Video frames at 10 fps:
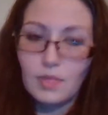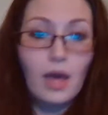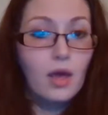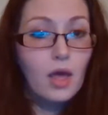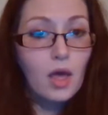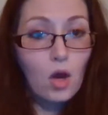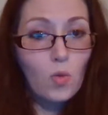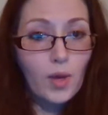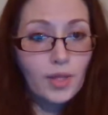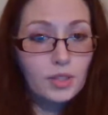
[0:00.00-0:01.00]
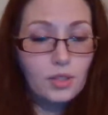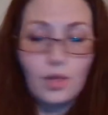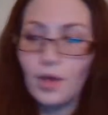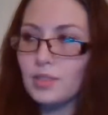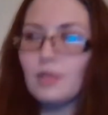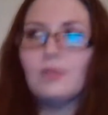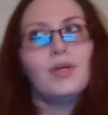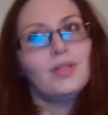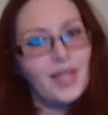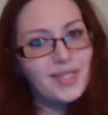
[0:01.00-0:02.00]
Yeah. Oh, and
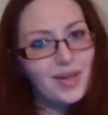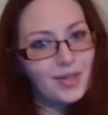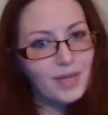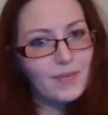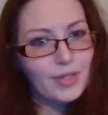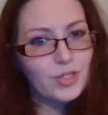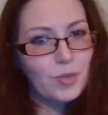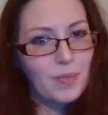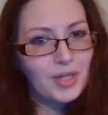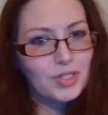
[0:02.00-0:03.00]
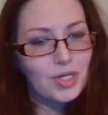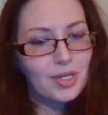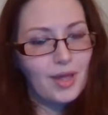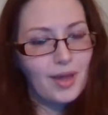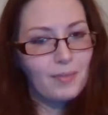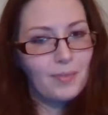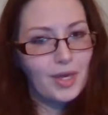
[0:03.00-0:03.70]
let's not leave out Joe Manchin in that,